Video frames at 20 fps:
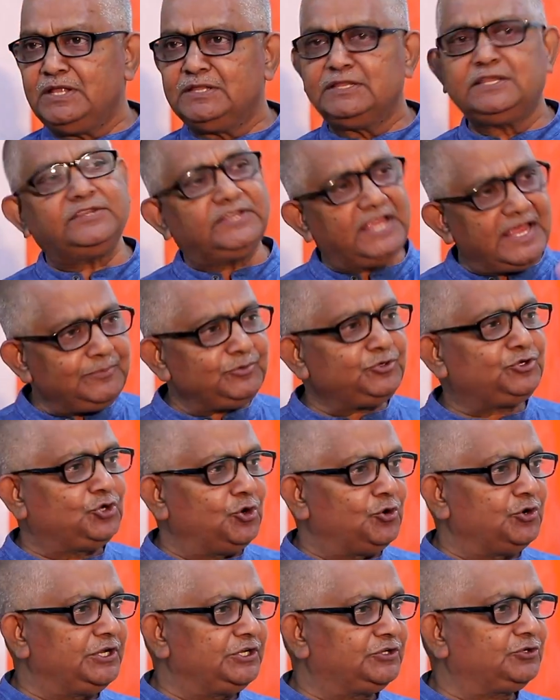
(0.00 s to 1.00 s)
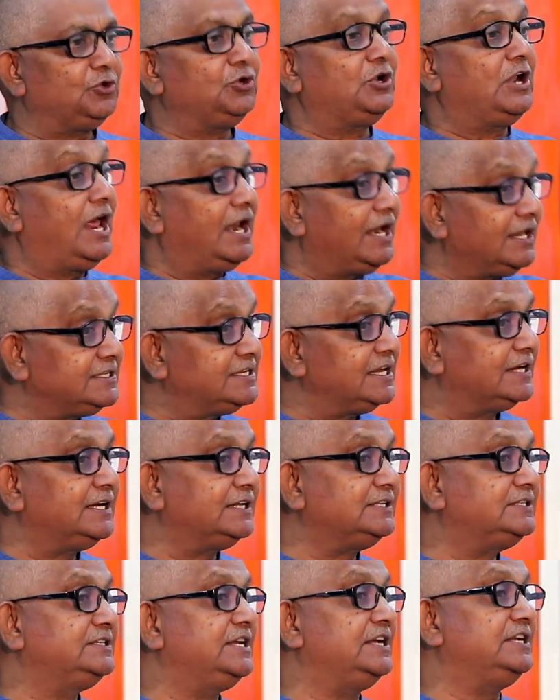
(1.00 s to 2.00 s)
The same story. So Lala
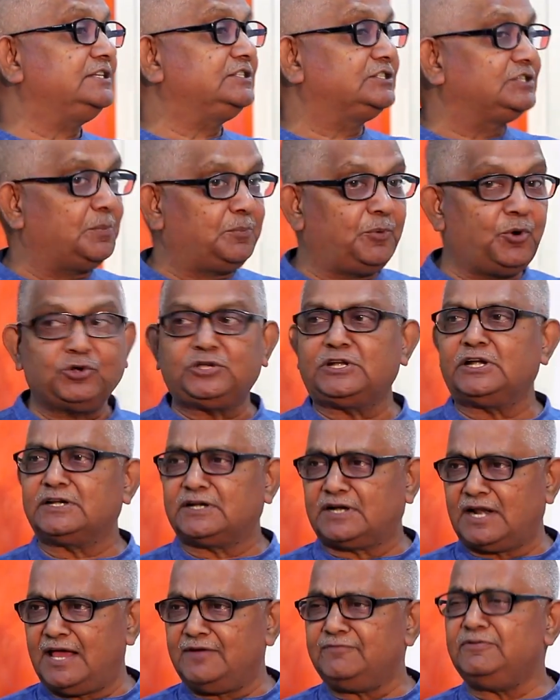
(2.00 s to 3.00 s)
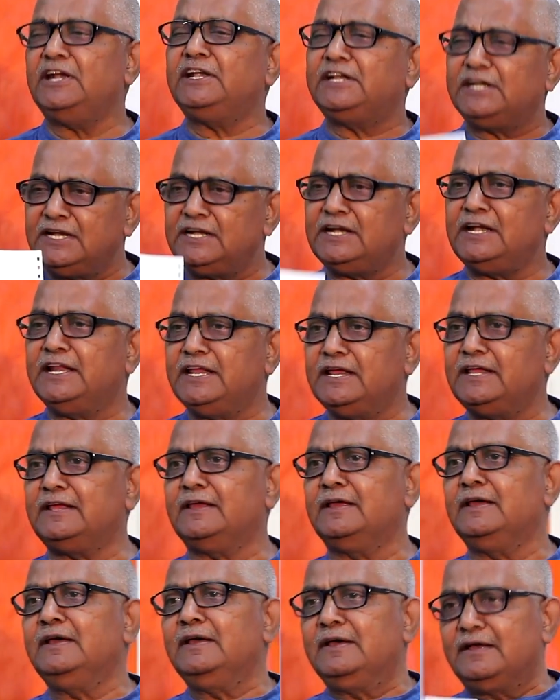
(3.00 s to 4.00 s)
Jagat Seth supported Clive. Little did
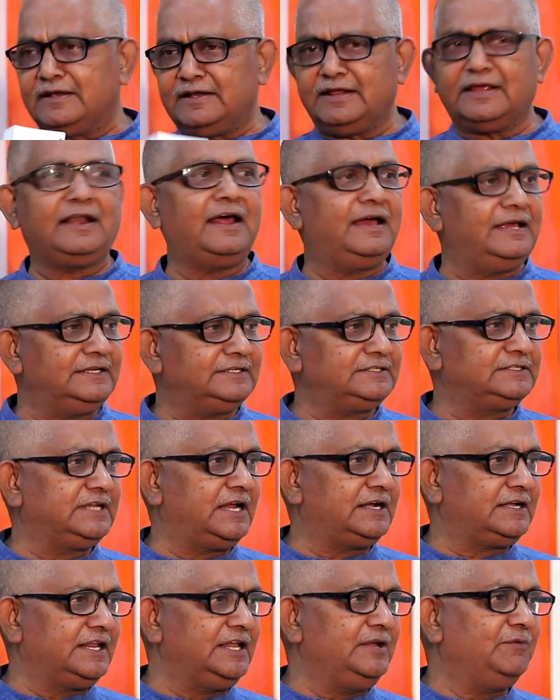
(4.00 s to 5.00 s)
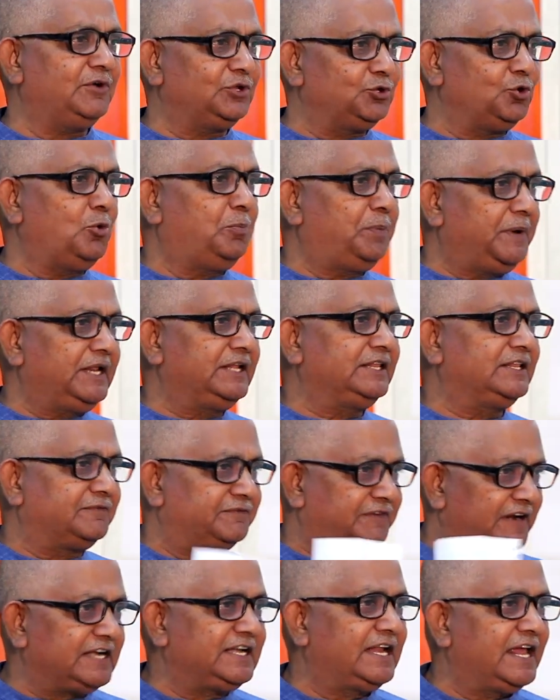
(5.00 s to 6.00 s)
he realize that he was opening the
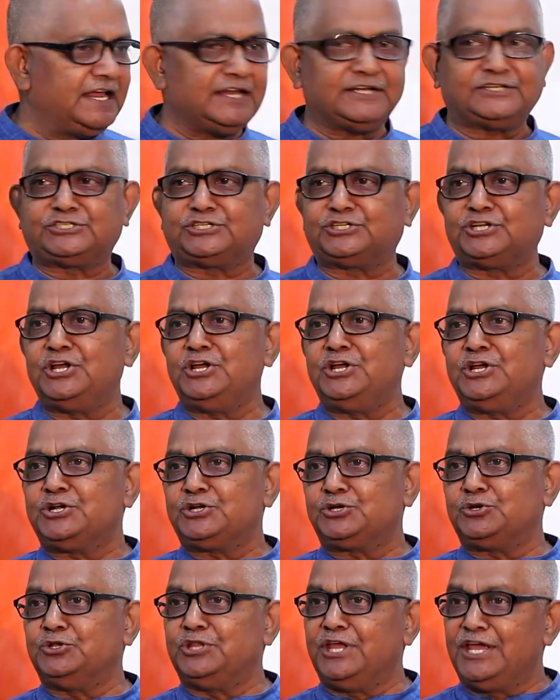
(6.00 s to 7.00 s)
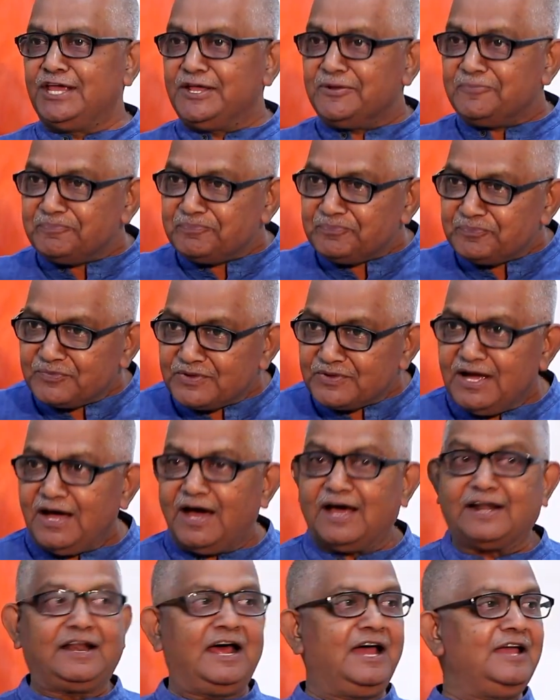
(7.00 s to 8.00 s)
floodgates to the
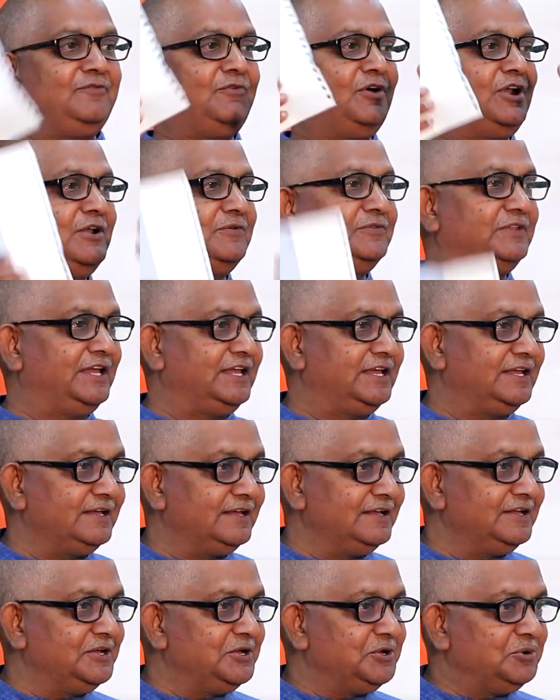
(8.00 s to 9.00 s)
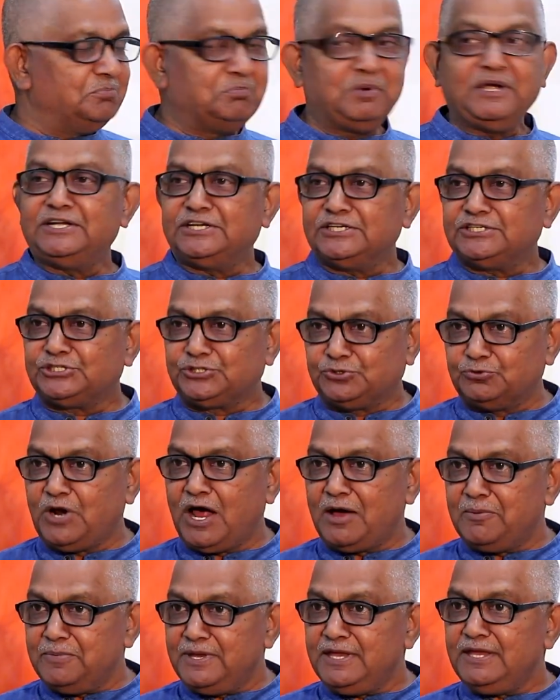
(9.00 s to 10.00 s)
arrival of the British
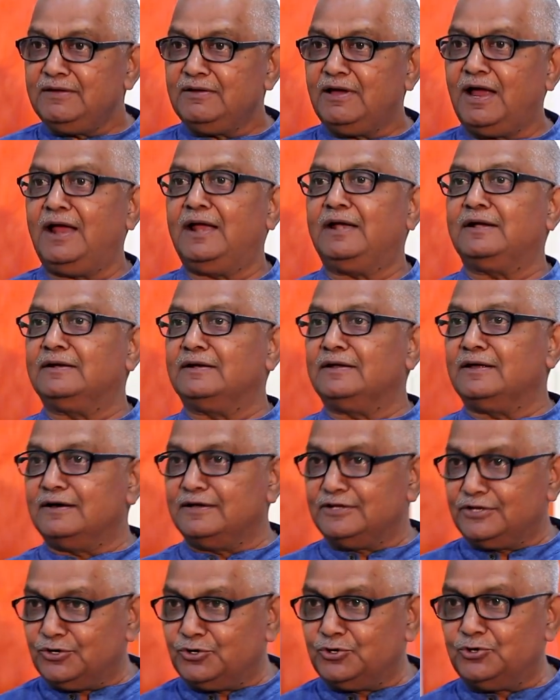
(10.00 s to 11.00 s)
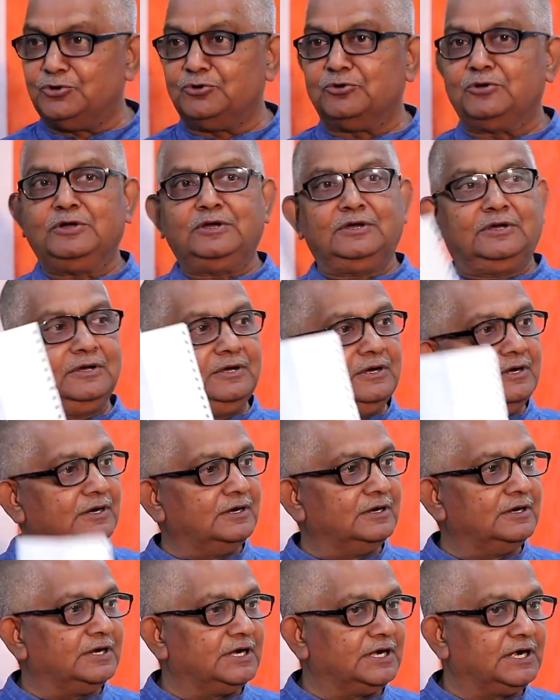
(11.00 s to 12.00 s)
tsunami,
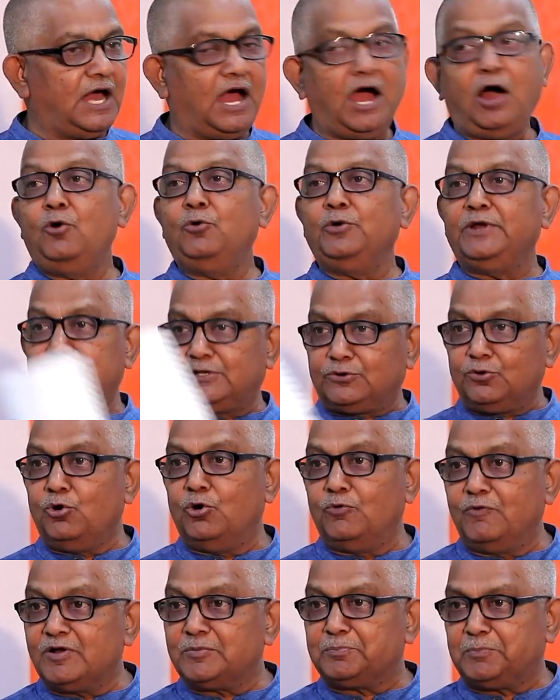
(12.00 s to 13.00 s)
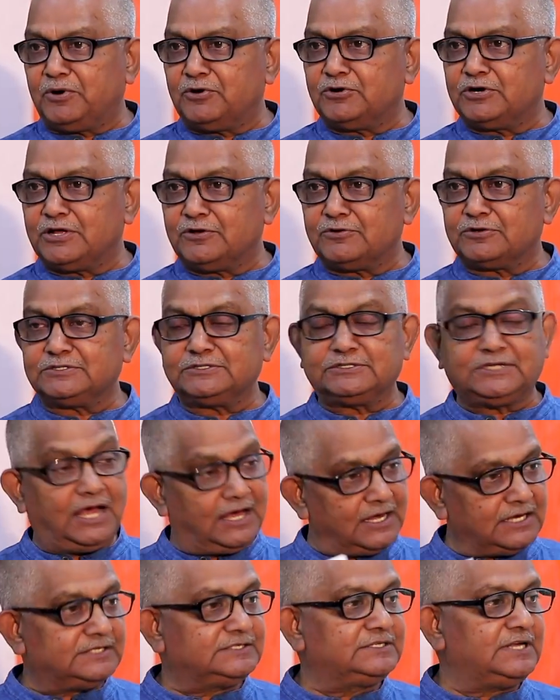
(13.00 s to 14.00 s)
and how it overpowered
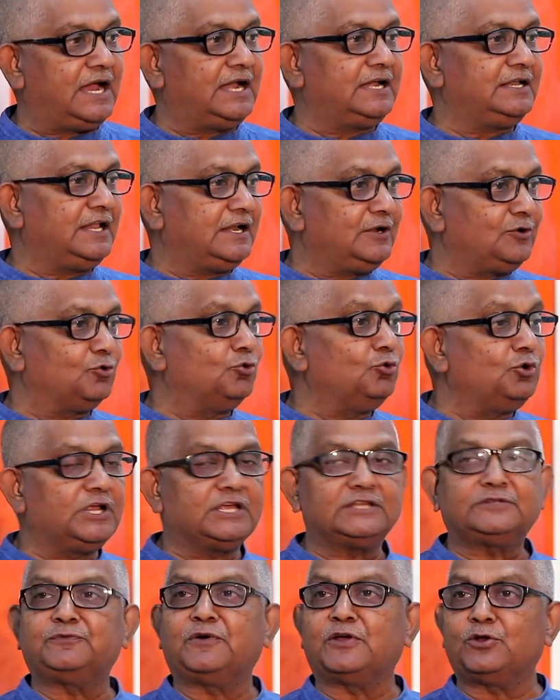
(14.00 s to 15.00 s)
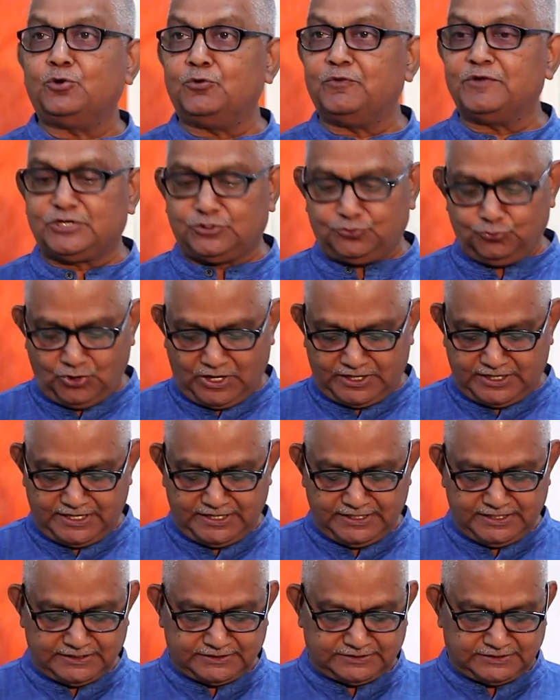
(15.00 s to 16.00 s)
us and then ruled us for over 200
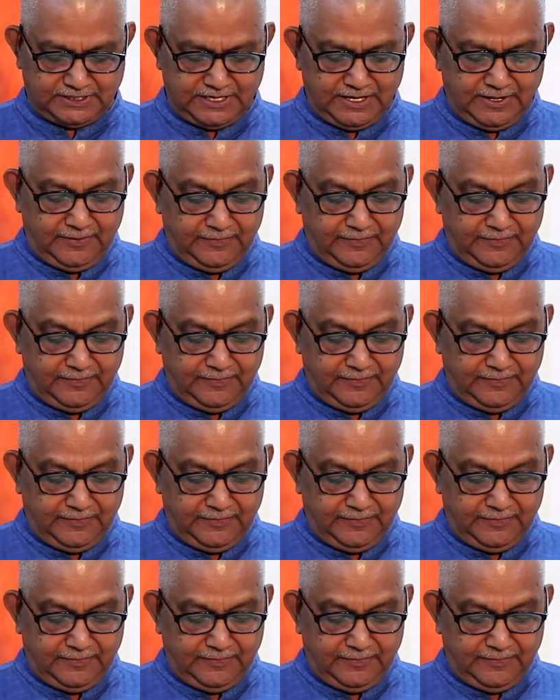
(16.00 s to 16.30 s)
years.